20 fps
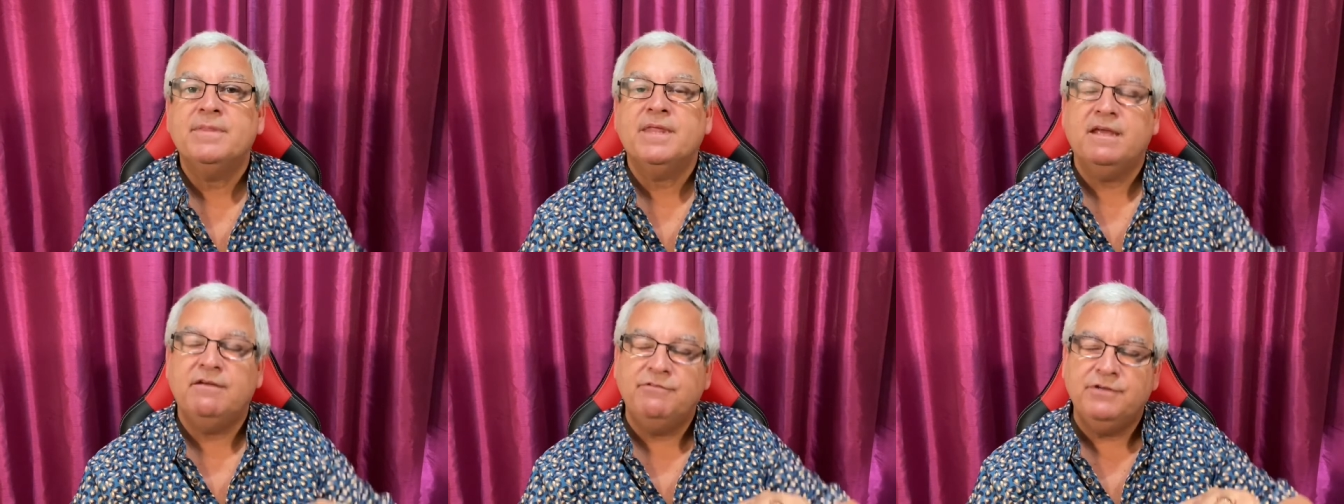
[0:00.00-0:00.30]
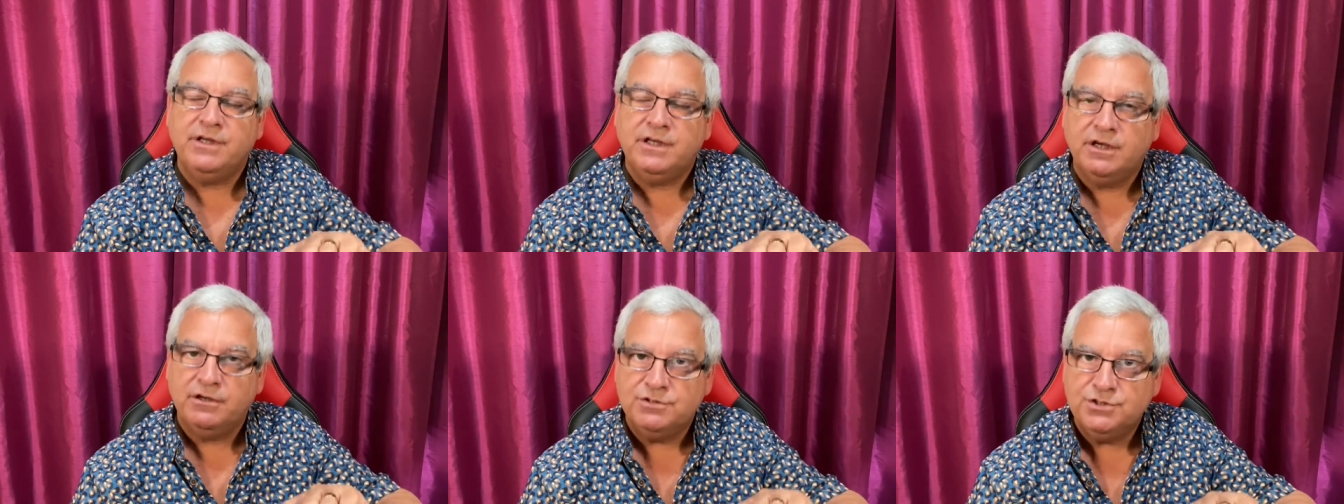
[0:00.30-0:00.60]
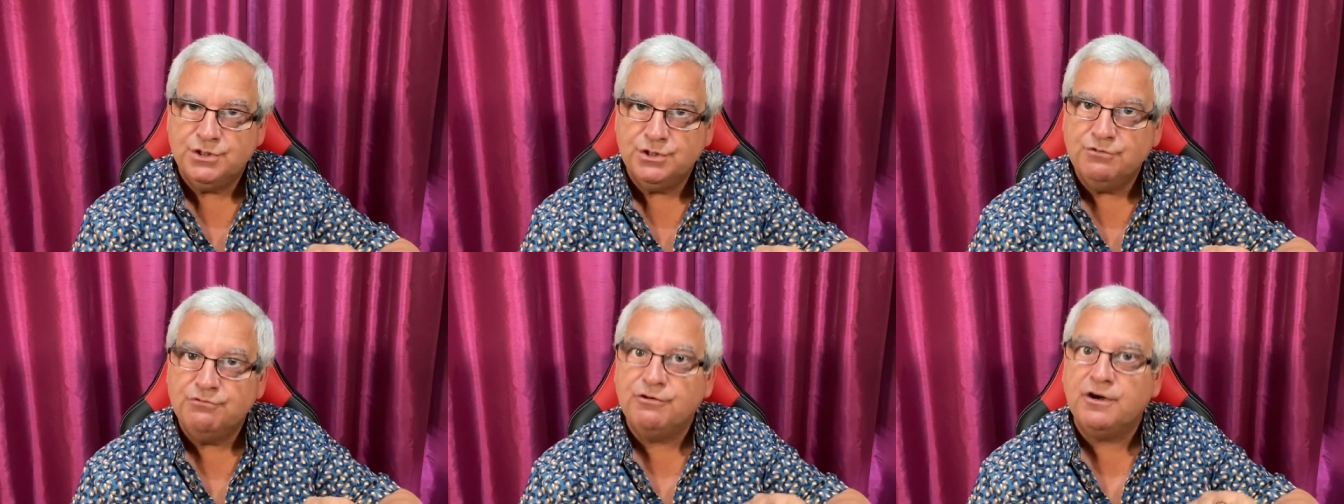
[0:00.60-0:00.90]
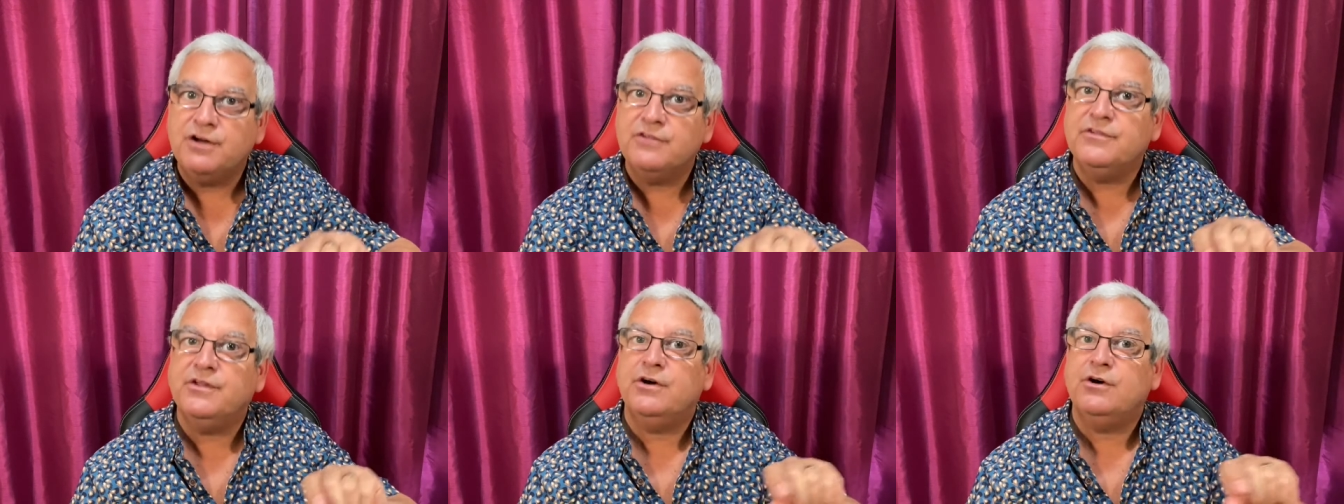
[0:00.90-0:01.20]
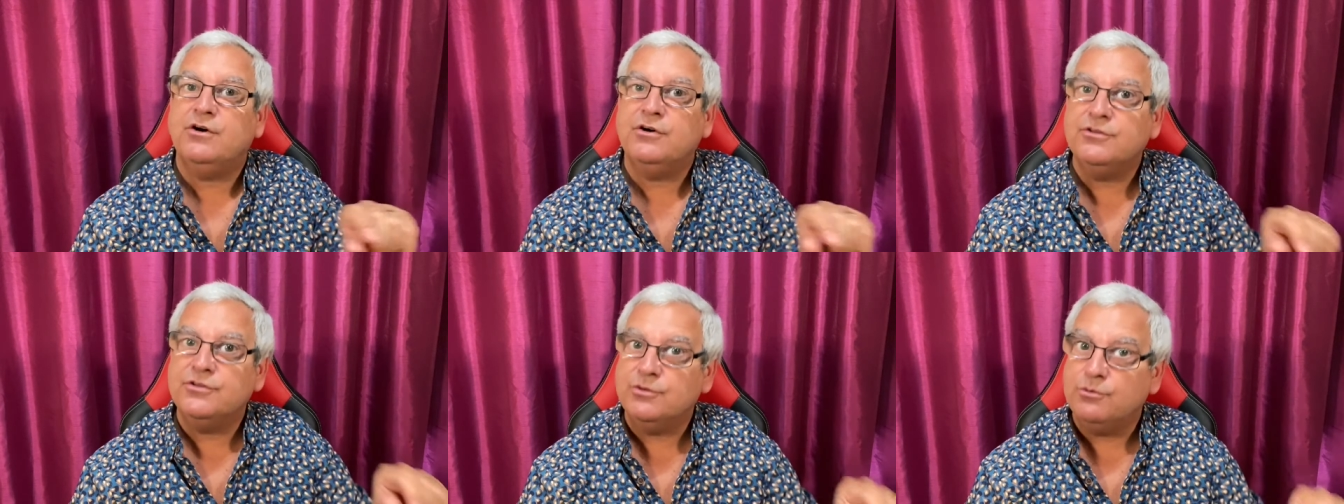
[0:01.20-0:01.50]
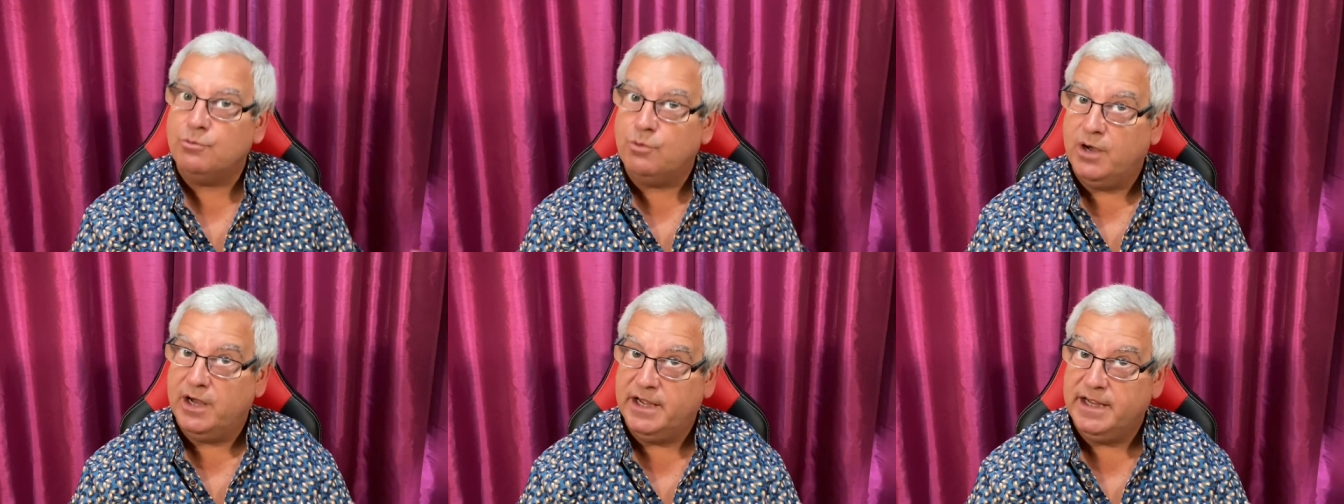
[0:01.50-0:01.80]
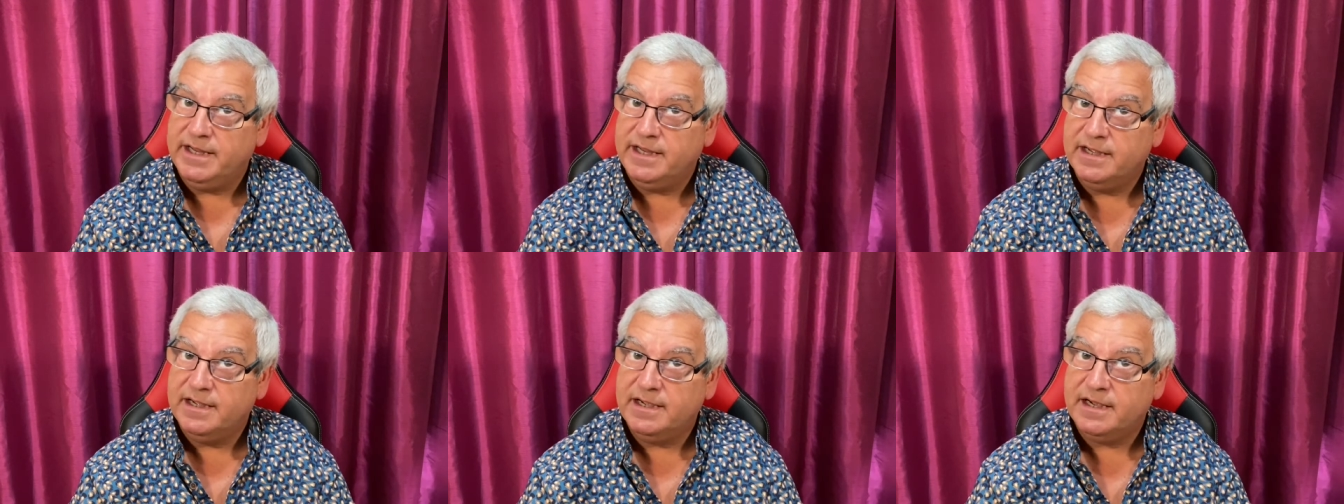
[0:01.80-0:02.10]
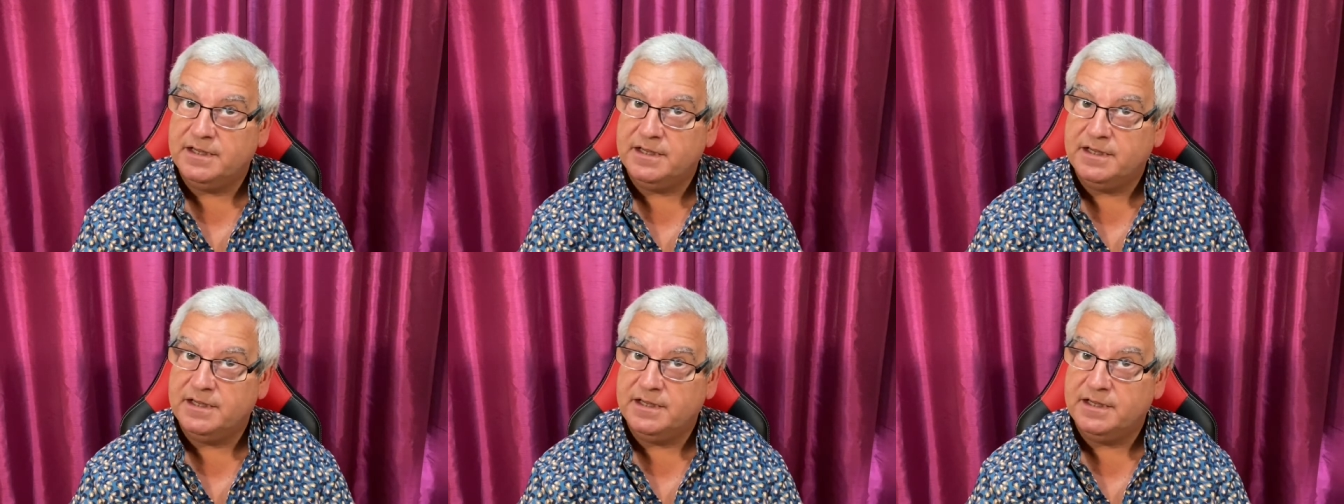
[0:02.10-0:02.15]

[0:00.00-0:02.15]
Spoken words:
If you go too far the other way